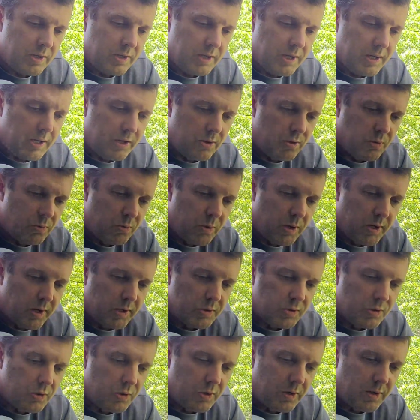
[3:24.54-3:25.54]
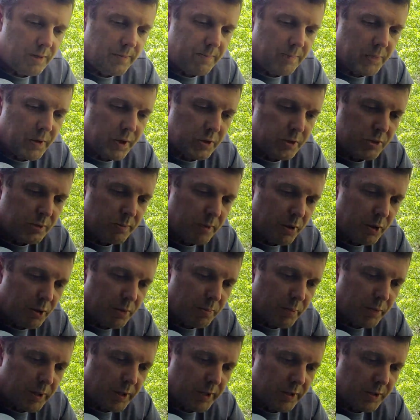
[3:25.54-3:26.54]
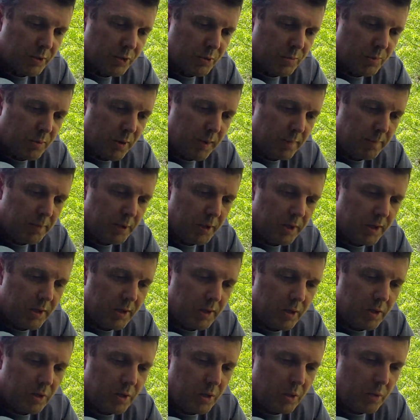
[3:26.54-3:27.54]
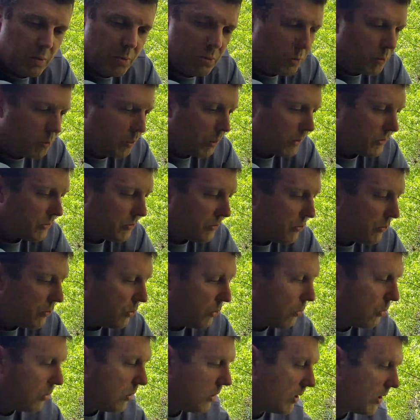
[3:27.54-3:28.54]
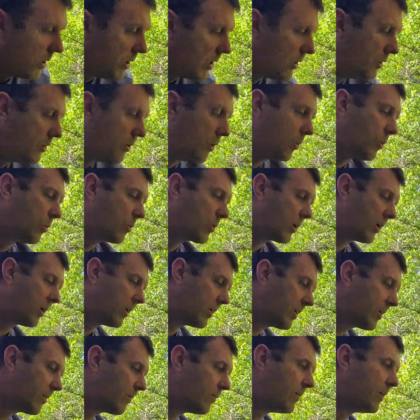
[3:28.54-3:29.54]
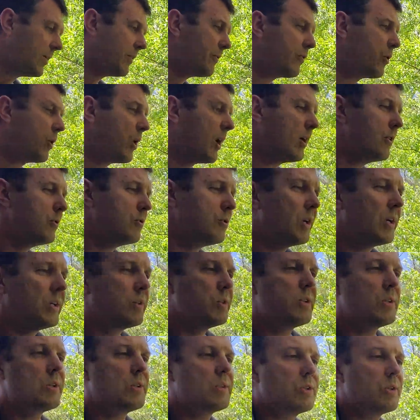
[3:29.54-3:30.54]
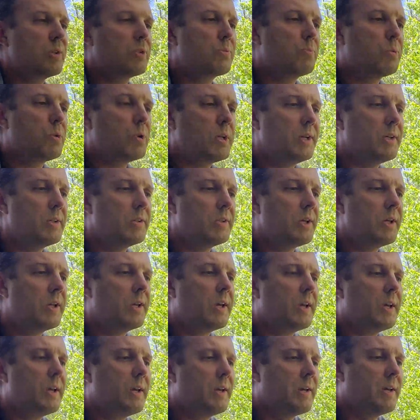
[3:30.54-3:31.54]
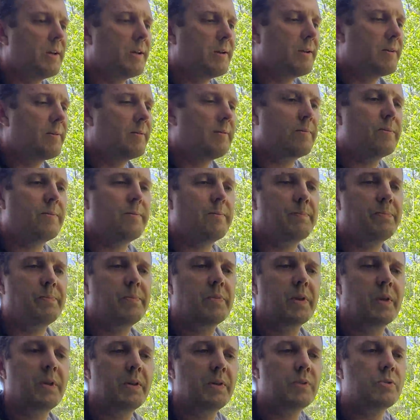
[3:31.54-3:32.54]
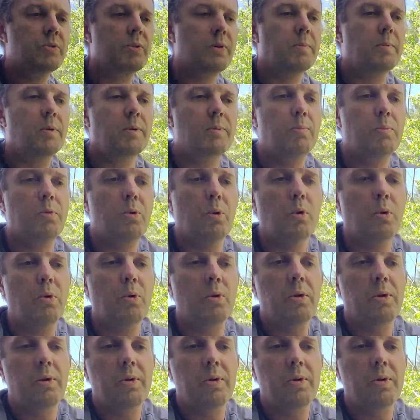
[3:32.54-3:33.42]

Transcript: either way is good. On some other plants, you probably would want to do a nodal cutting, but for hydrangeas, it's pretty easy. So I'm going to pull